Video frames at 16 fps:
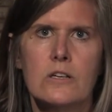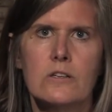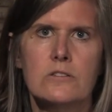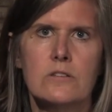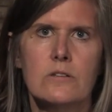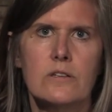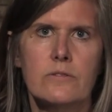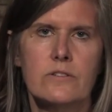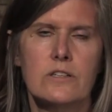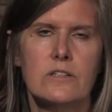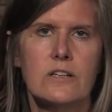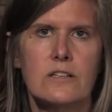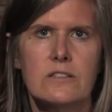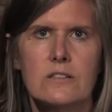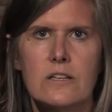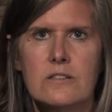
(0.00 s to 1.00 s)
So even in
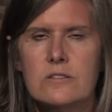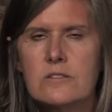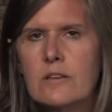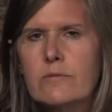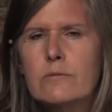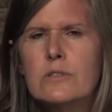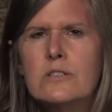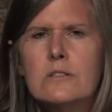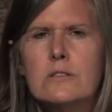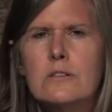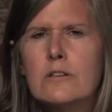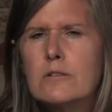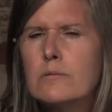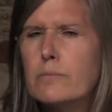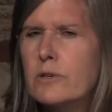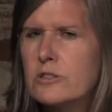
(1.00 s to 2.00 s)
1997, we didn't
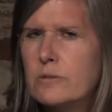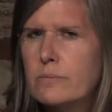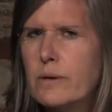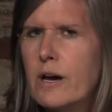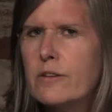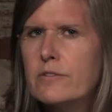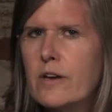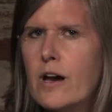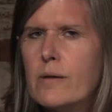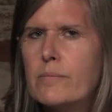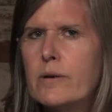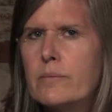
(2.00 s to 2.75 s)
know much about that,